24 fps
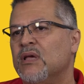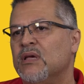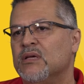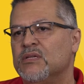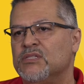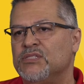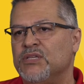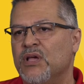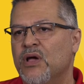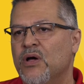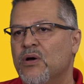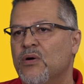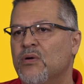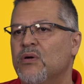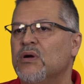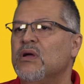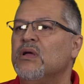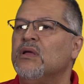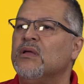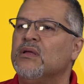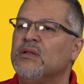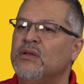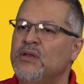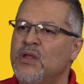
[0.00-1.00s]
So
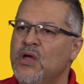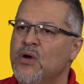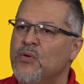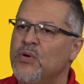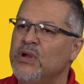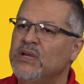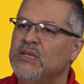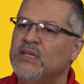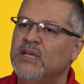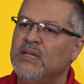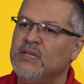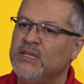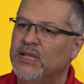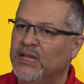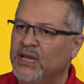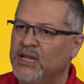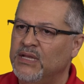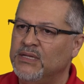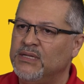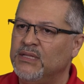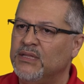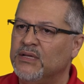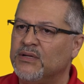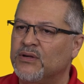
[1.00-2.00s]
no one can get
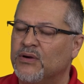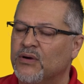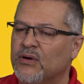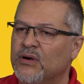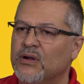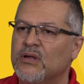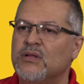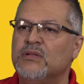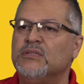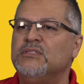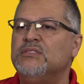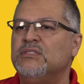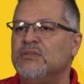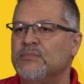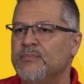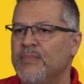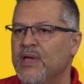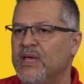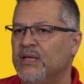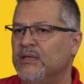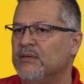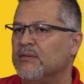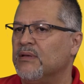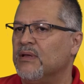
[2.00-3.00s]
into the kernel to
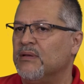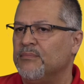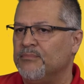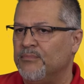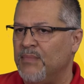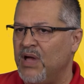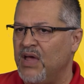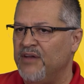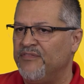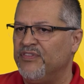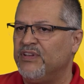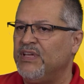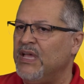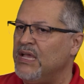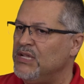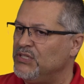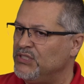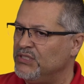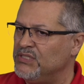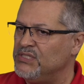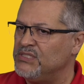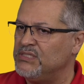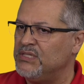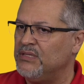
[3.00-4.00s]
make
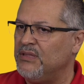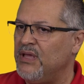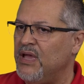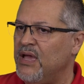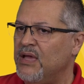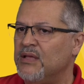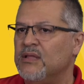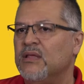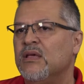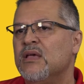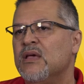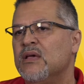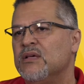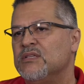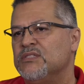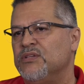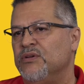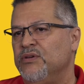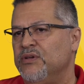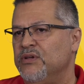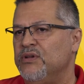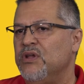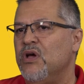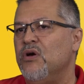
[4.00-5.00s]
modifications to that,
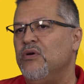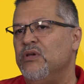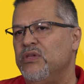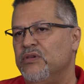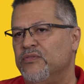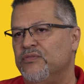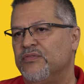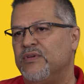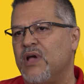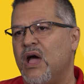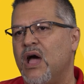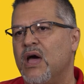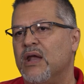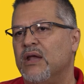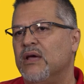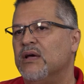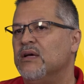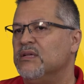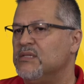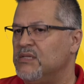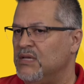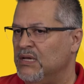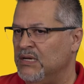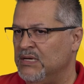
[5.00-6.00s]
so you know you've got
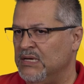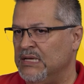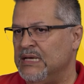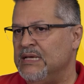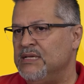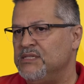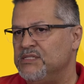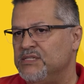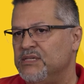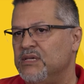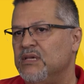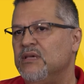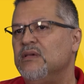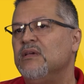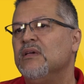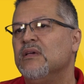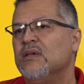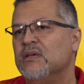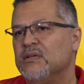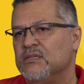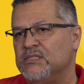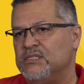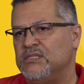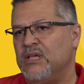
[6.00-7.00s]
an easy
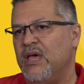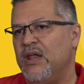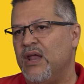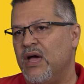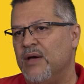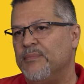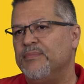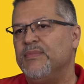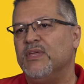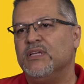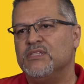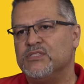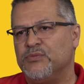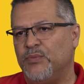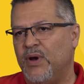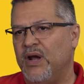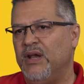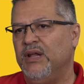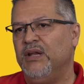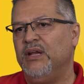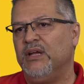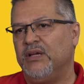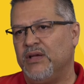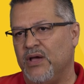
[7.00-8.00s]
setup that's
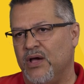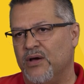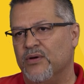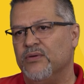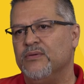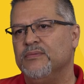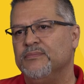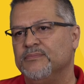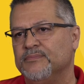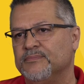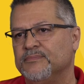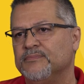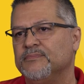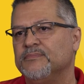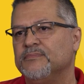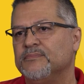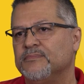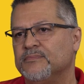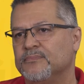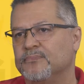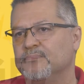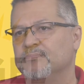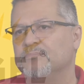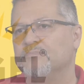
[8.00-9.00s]
ready to
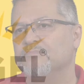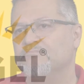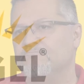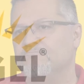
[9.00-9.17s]
go.